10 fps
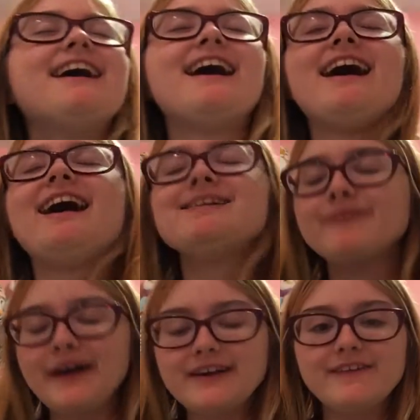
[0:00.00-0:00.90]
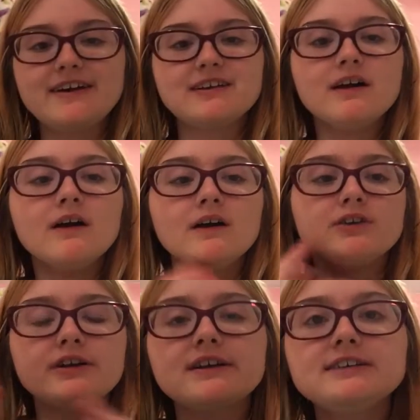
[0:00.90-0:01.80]
Um, but anyways,
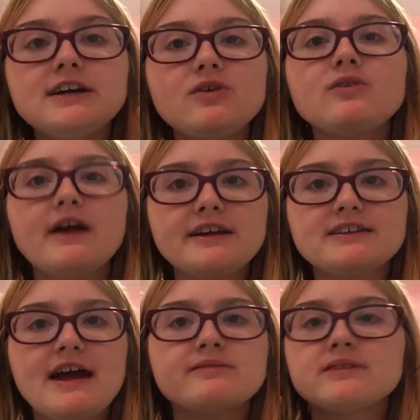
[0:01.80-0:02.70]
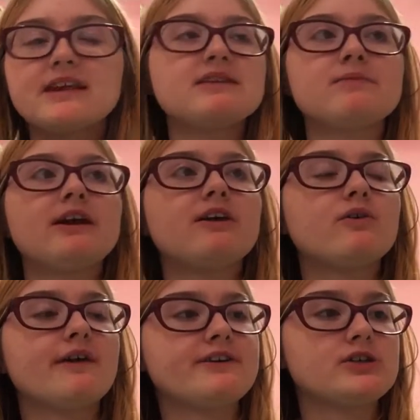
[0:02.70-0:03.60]
just because I don't like Cassandra doesn't mean I
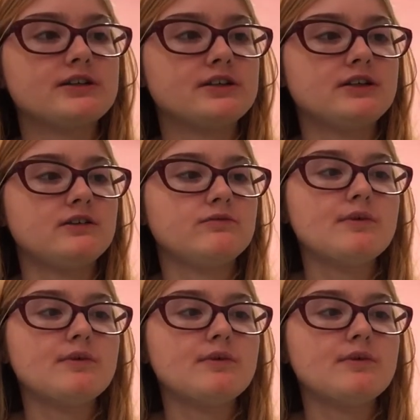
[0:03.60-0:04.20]
don't like Jesse.